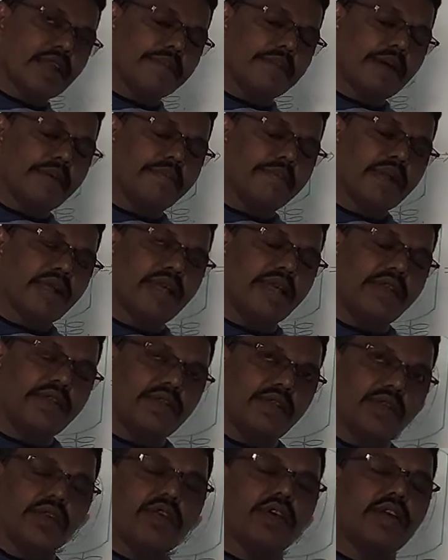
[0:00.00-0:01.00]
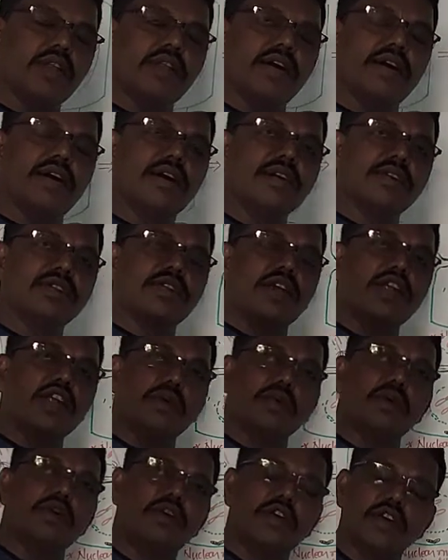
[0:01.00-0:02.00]
membrane, nucleolus,
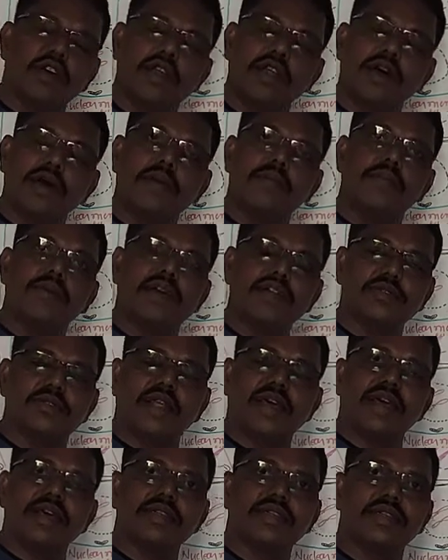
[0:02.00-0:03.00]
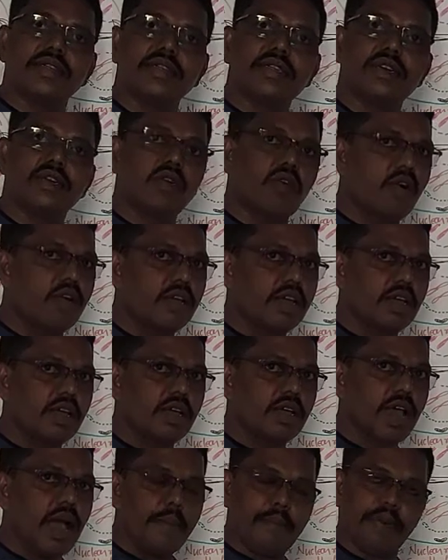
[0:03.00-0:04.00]
endocorticulum as well as
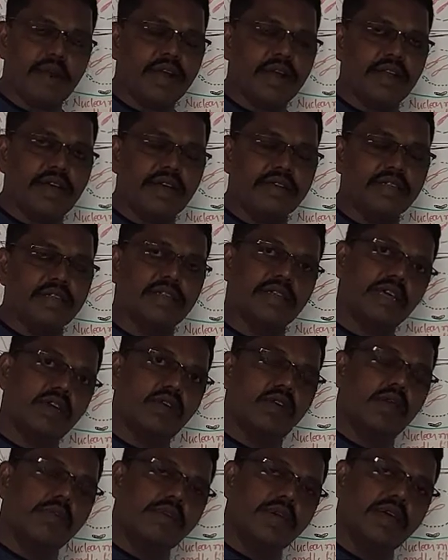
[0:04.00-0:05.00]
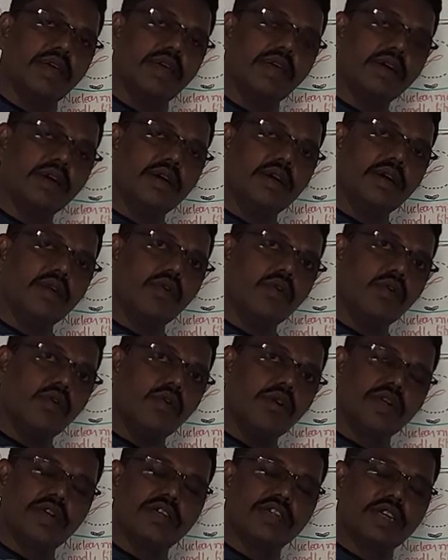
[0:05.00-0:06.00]
Golgi apparatus, they will be
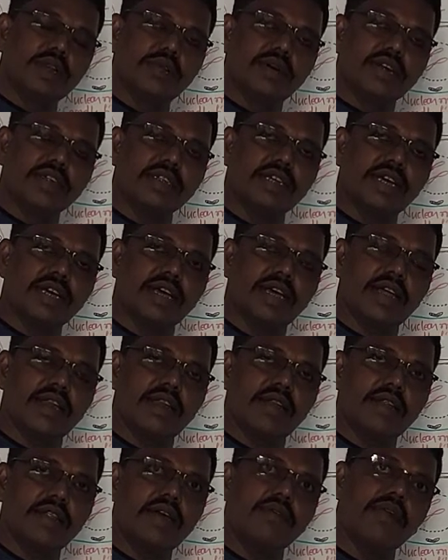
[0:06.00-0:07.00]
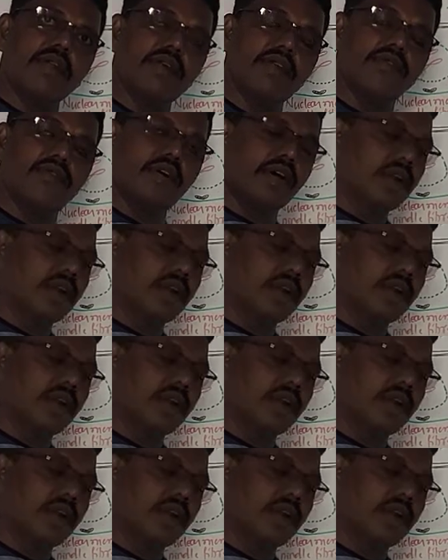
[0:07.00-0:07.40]
origin once again. They will be